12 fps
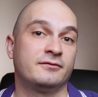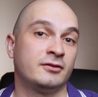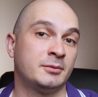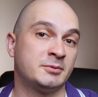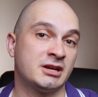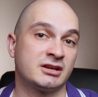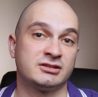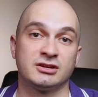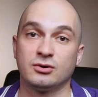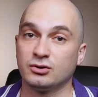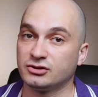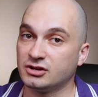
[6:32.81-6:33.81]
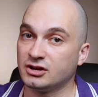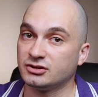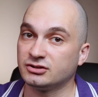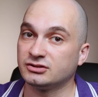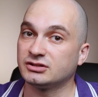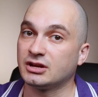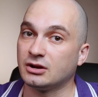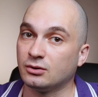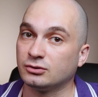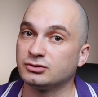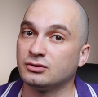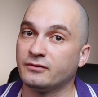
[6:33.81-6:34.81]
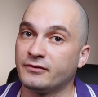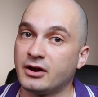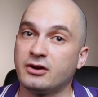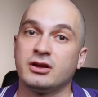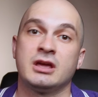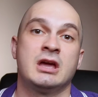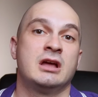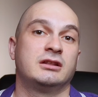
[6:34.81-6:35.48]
flip tax negotiations can also vary